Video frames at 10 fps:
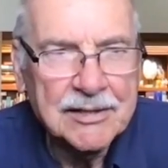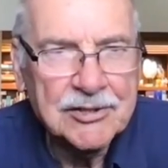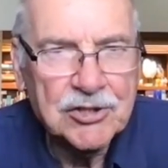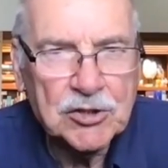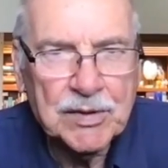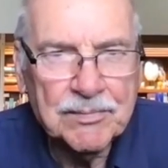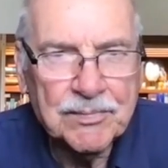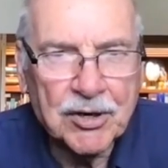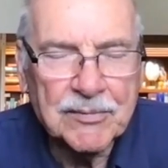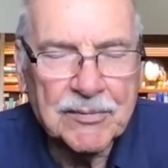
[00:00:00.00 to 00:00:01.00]
it's just been
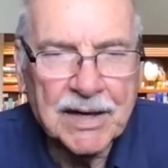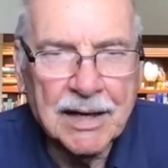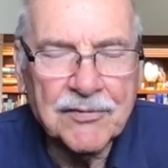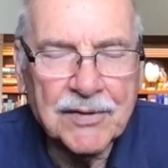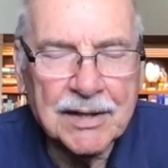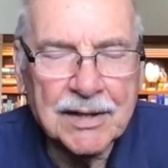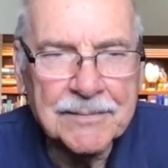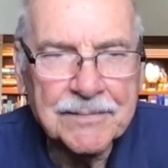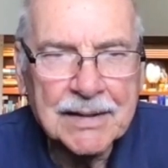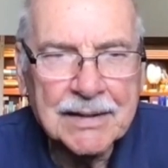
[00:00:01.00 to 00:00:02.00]
part of my life that
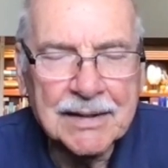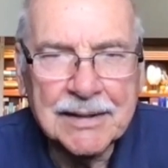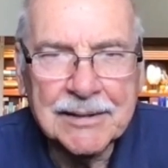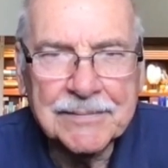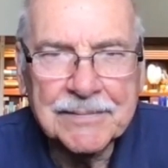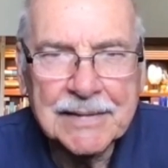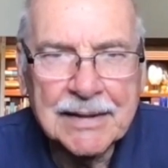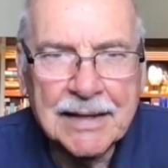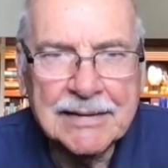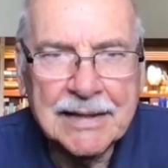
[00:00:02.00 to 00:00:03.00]

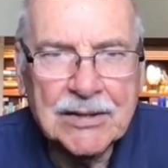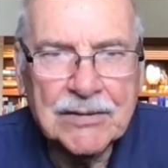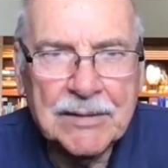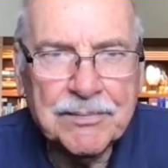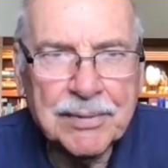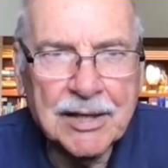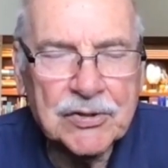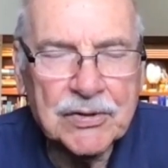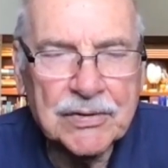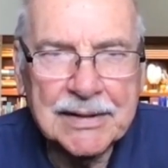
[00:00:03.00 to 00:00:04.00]
I take great
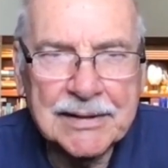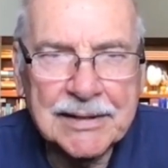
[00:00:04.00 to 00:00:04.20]
pleasure in.